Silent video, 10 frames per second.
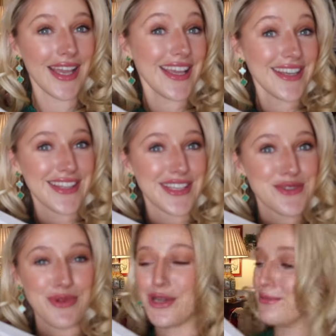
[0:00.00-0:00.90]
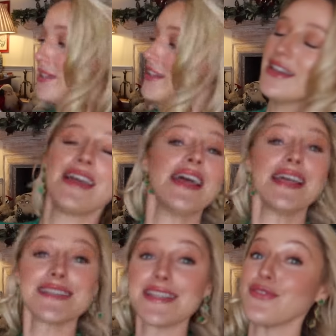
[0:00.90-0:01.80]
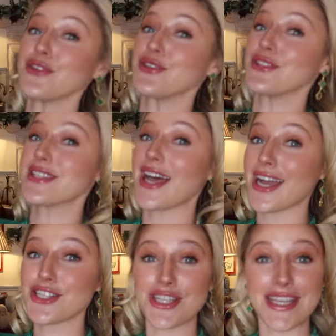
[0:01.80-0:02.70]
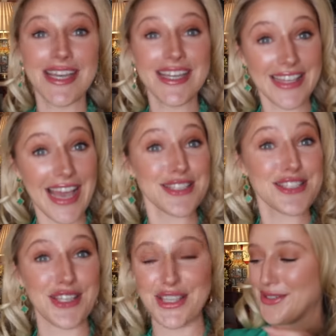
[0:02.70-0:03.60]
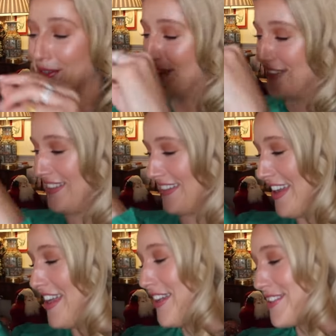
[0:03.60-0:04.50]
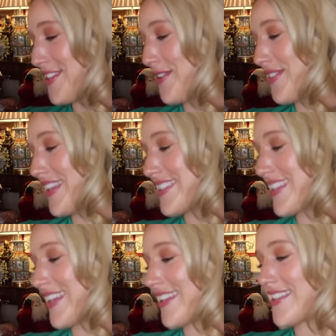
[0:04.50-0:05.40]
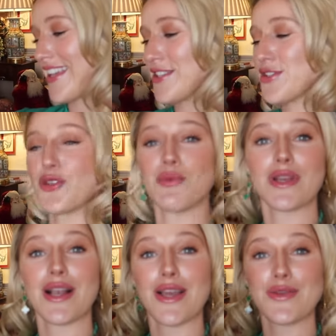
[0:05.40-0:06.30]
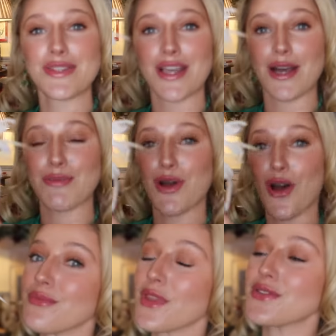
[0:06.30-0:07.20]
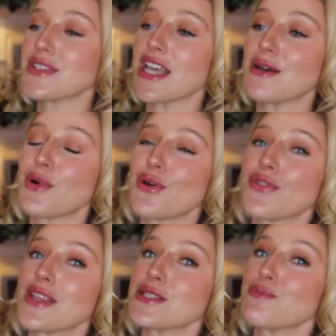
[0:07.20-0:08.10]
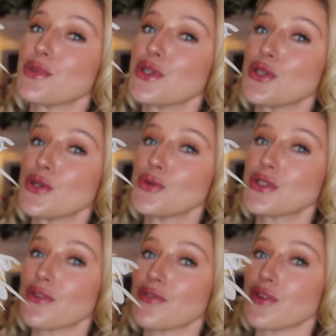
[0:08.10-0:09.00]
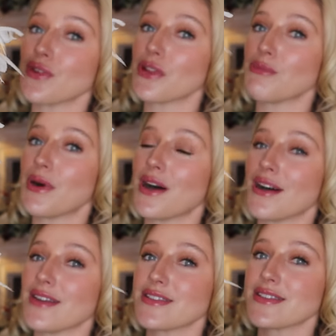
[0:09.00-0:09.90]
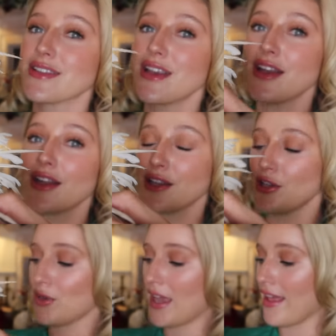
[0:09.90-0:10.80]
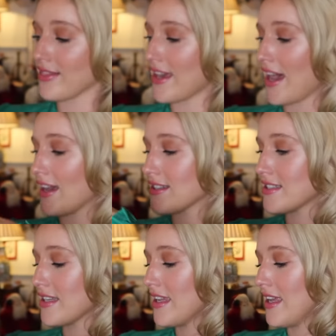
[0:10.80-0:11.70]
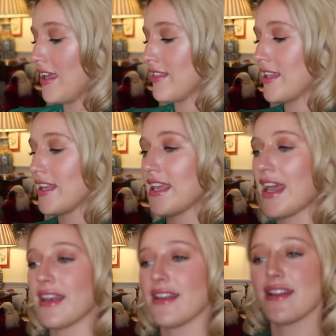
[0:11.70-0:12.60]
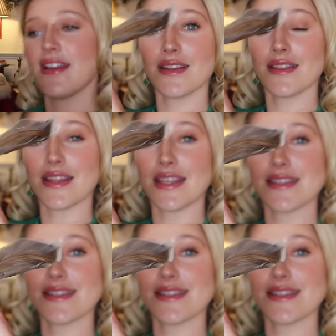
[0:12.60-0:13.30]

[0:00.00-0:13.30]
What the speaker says: in this room, it's difficult to actually get to you. So this is a super close-up of some of these beautiful birds. Look at that. And then again, these